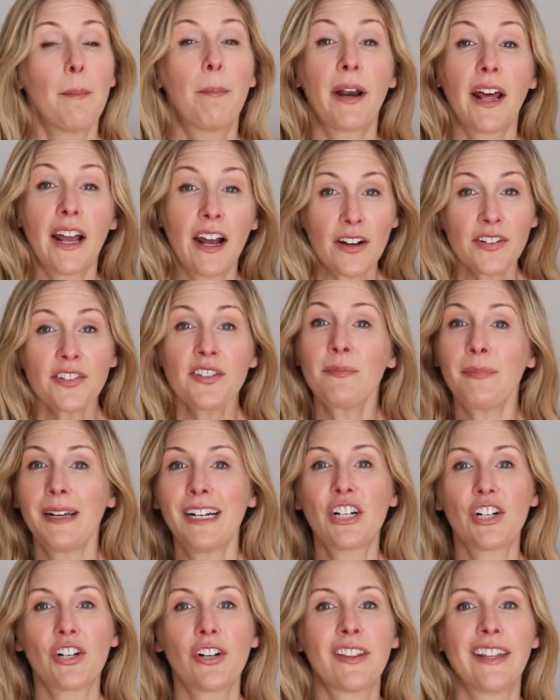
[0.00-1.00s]
But I also
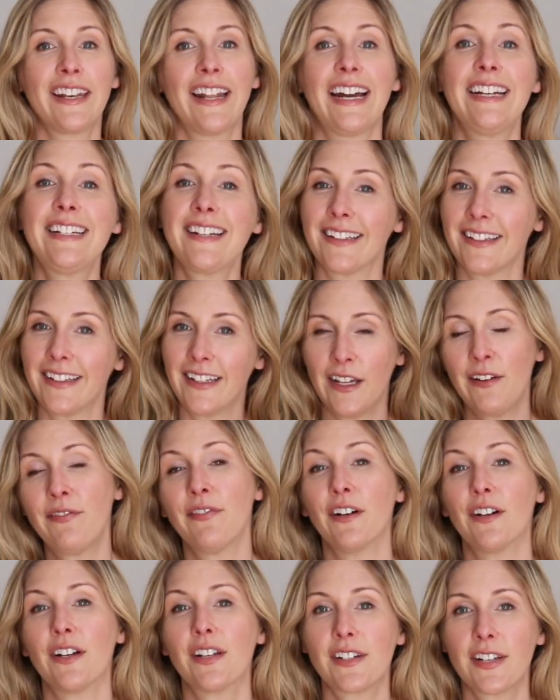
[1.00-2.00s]
made sure that I
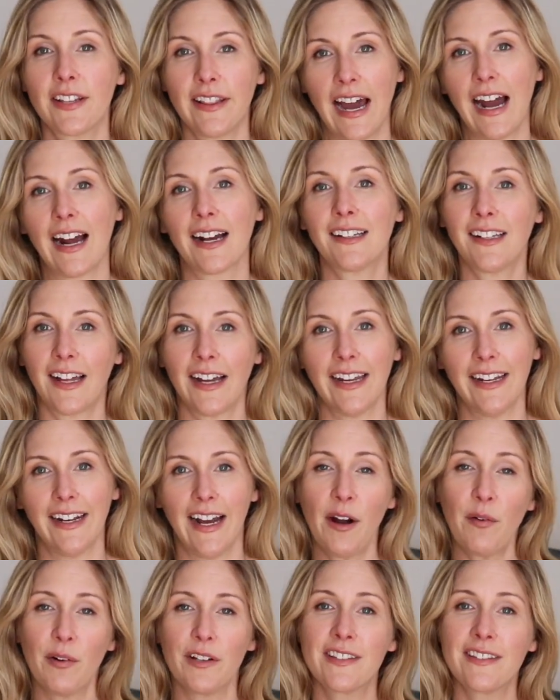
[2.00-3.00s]
delivered to that client.
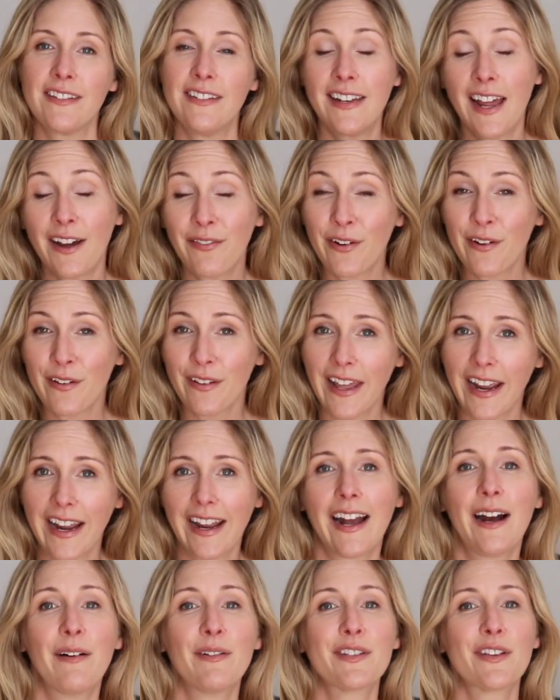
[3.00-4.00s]
I was never
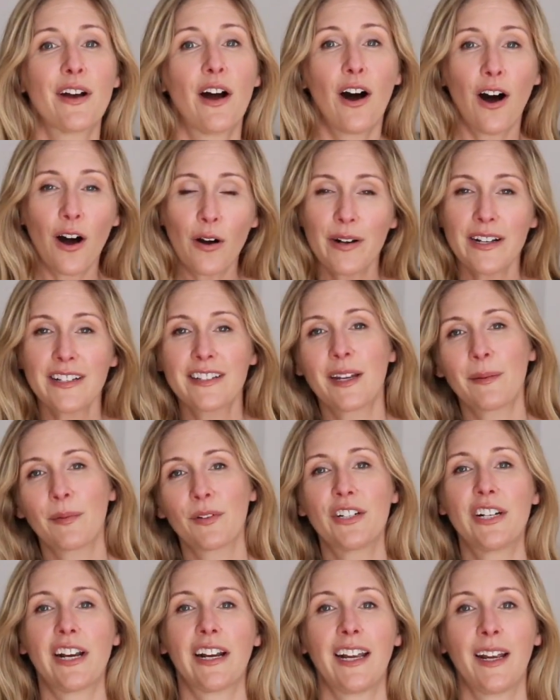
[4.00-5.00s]
late. I was always
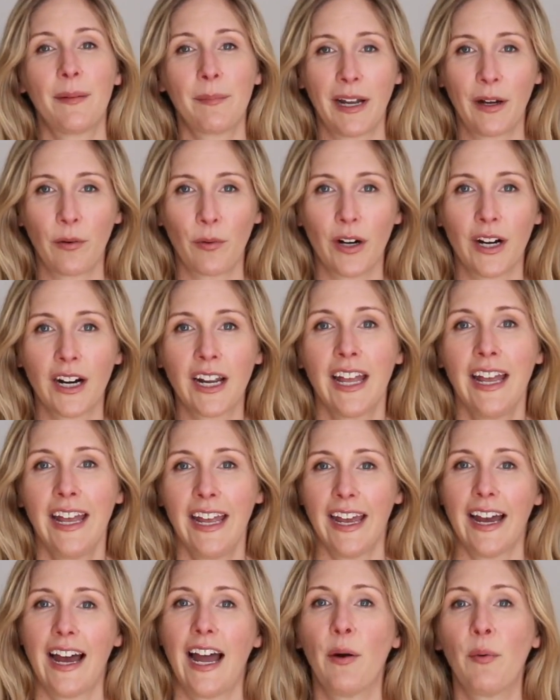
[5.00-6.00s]
double checking my work.
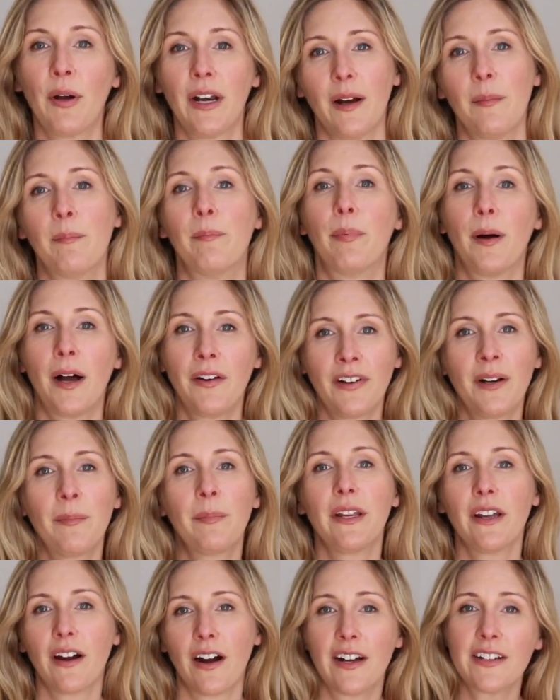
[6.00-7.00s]
I went above and
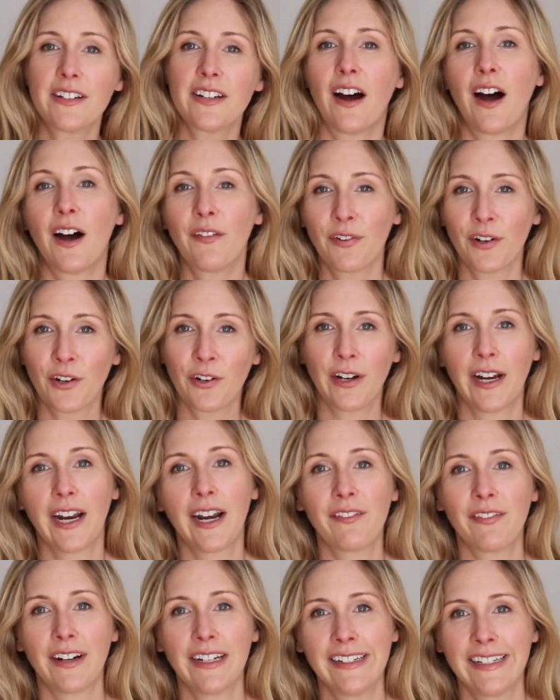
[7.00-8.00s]
beyond to offer
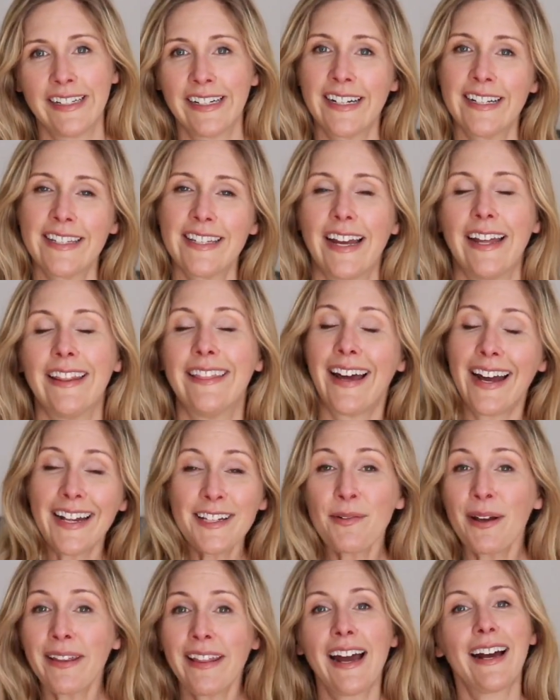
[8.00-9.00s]
creative ideas, and
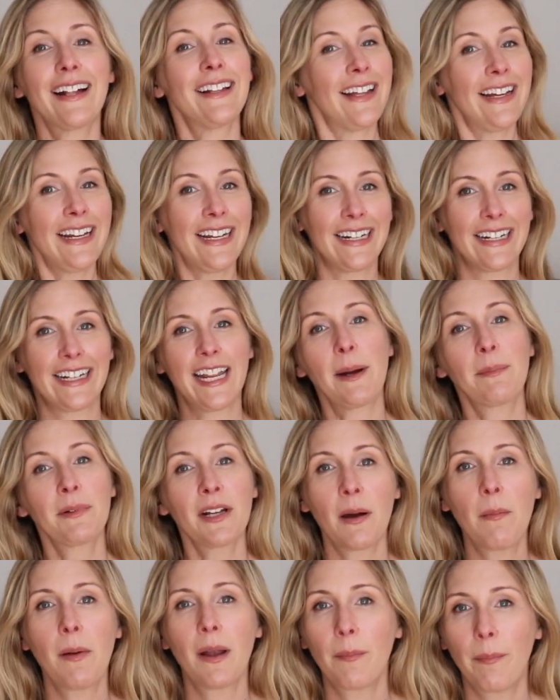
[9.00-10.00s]
that's why that client kept
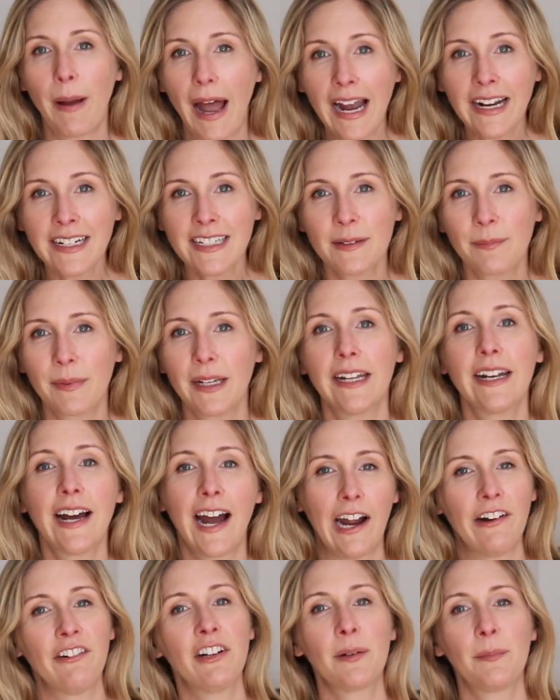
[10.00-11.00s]
coming back to me and
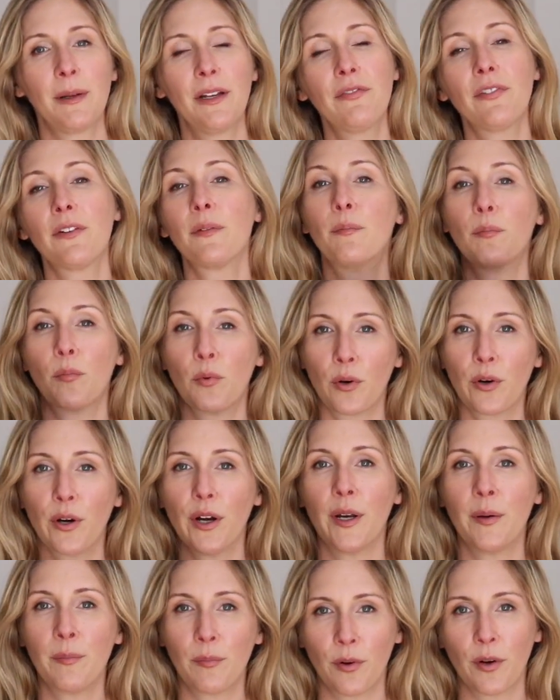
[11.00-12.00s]
hiring me for more
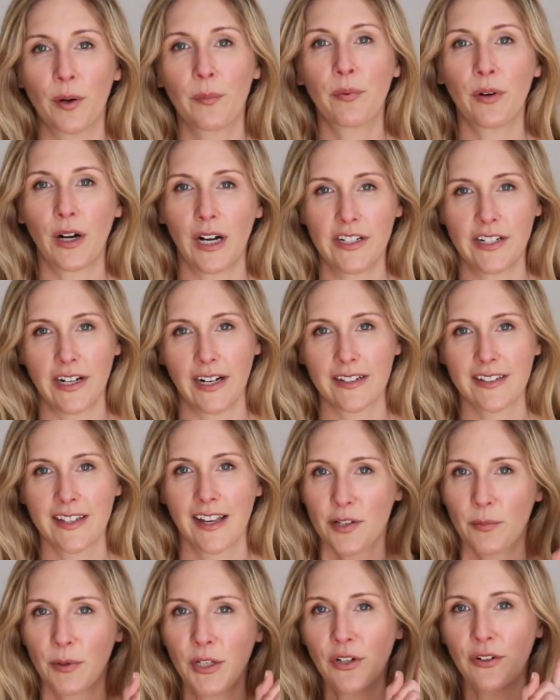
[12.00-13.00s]
and more projects.
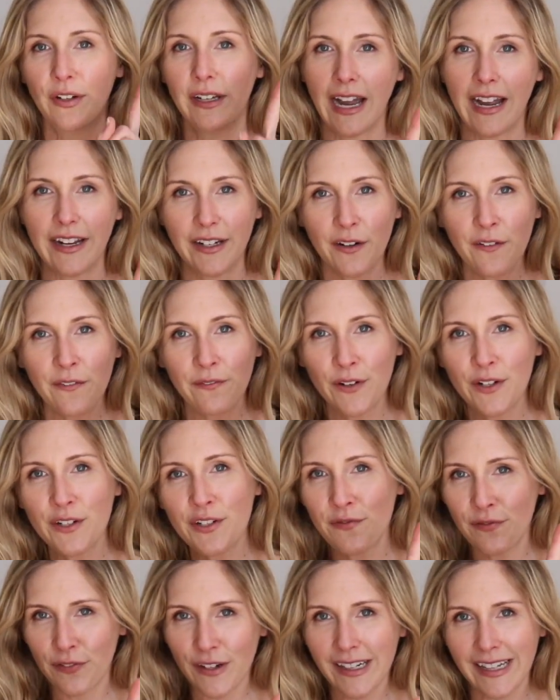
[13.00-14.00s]
So when you get your first
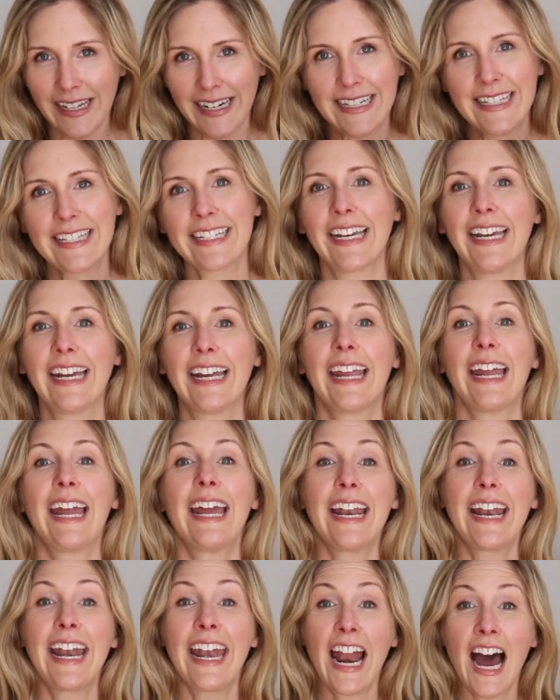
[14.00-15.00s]
freelance gig,
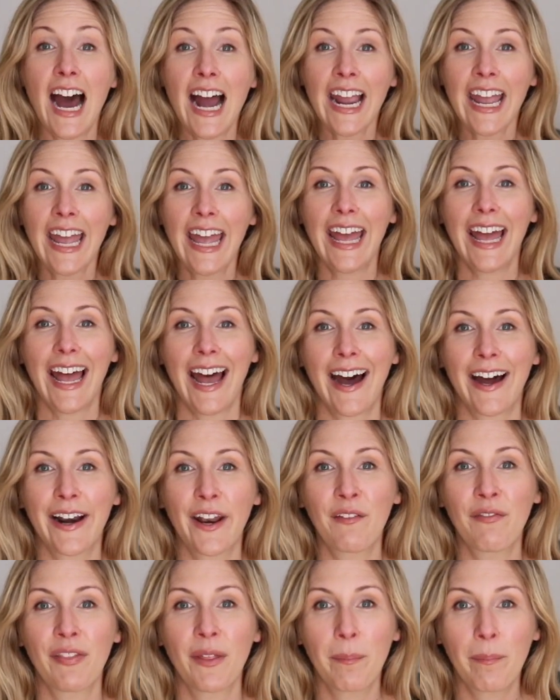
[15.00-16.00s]
knock it out
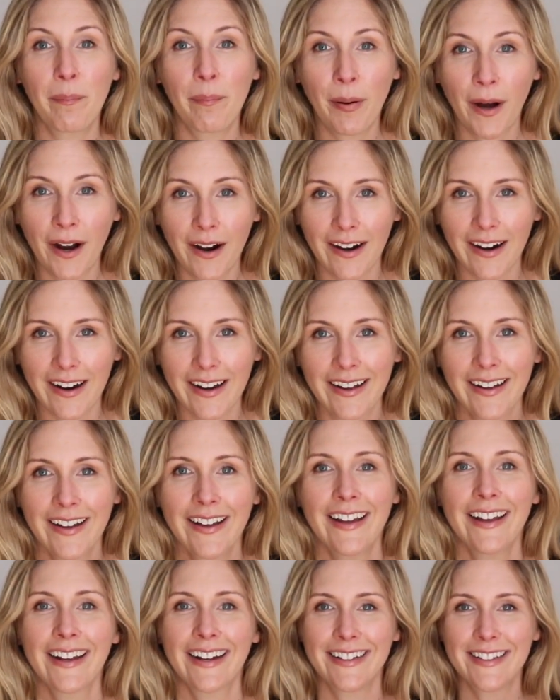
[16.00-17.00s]
of the park.
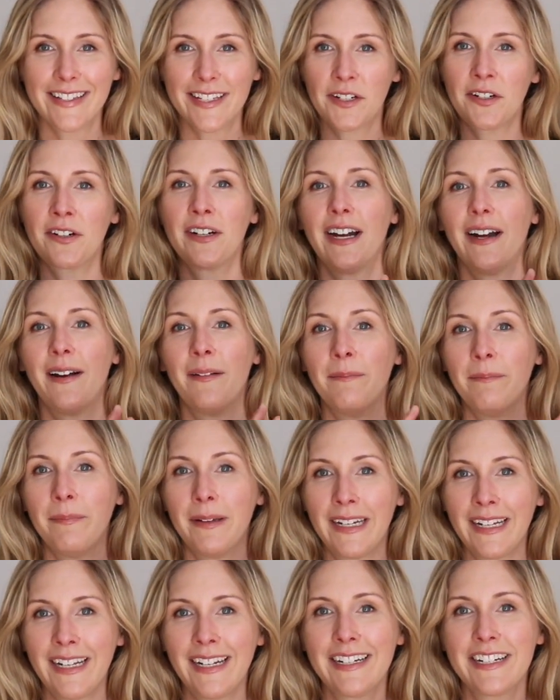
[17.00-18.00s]
Consider it a
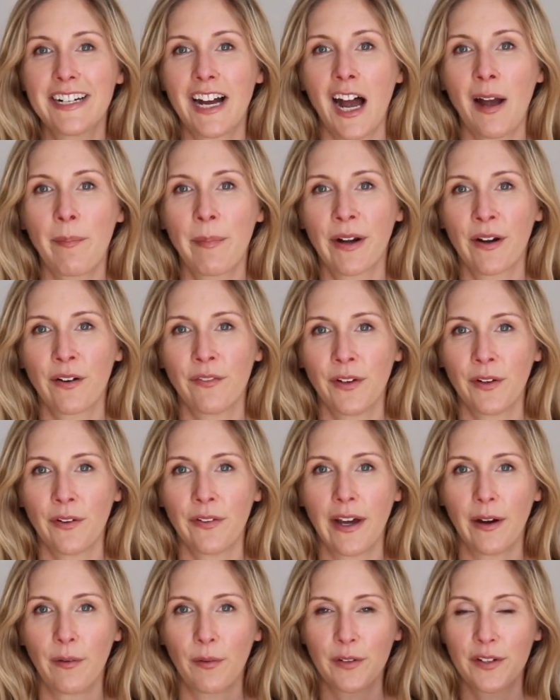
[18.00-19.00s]
mini job interview
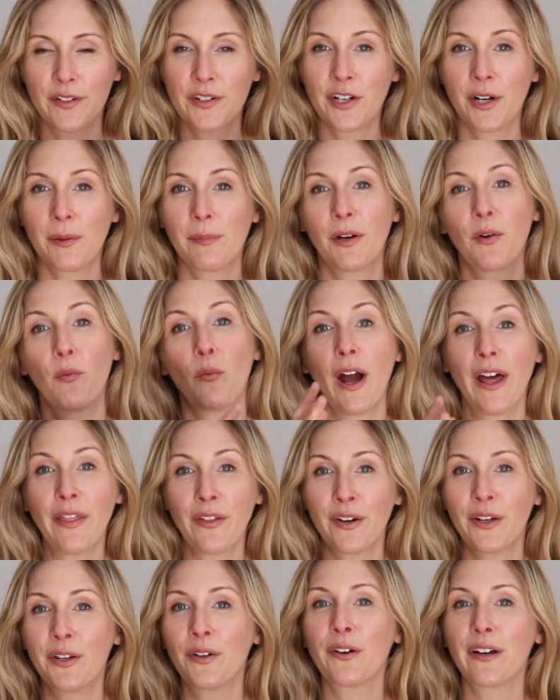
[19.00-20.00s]
that will determine
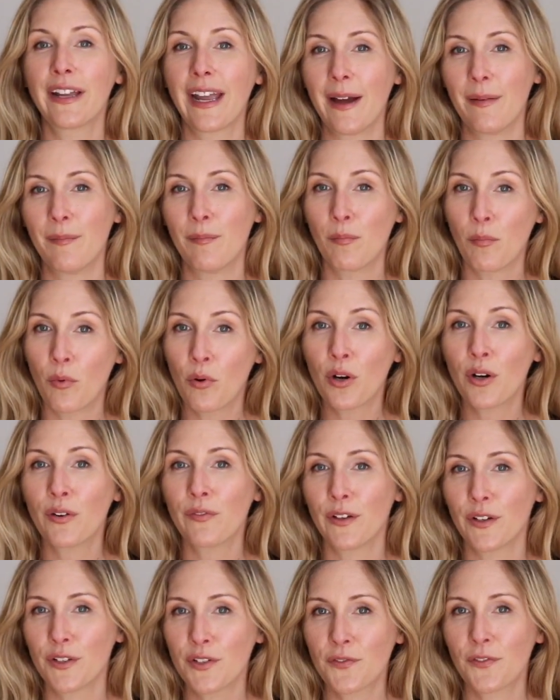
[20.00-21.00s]
whether you'll get more of
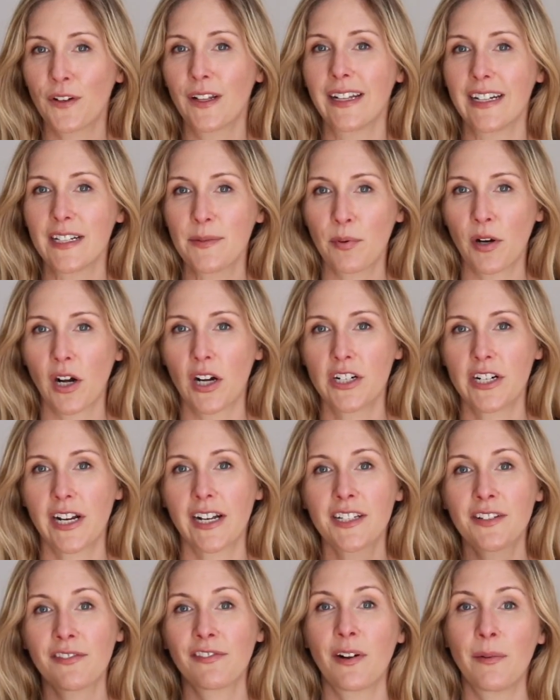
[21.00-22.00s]
those freelance
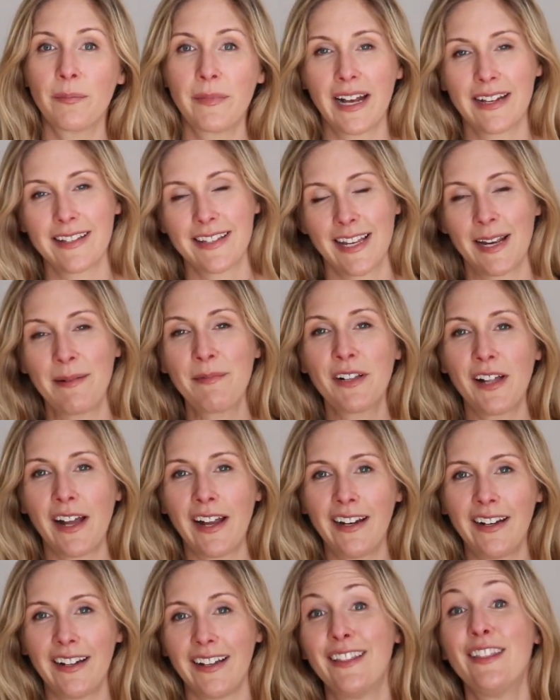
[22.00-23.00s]
projects from that same
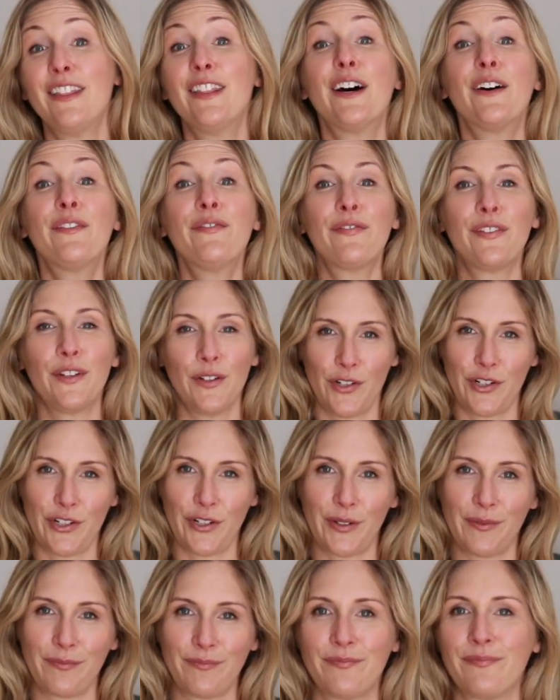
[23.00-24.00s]
client in the
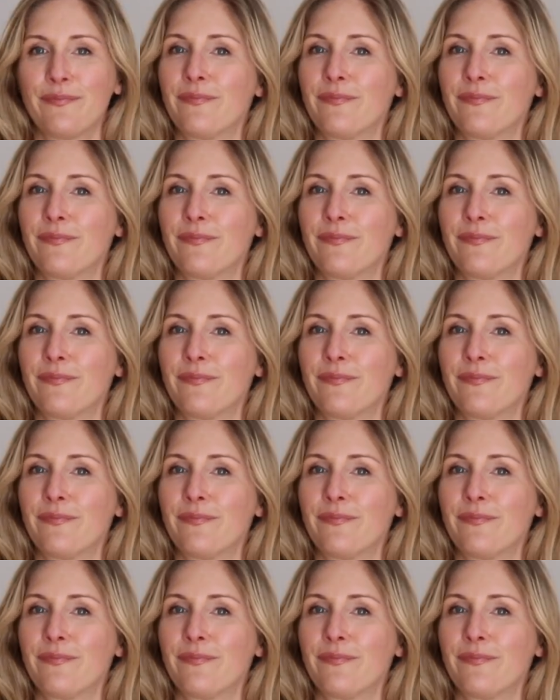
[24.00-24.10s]
future.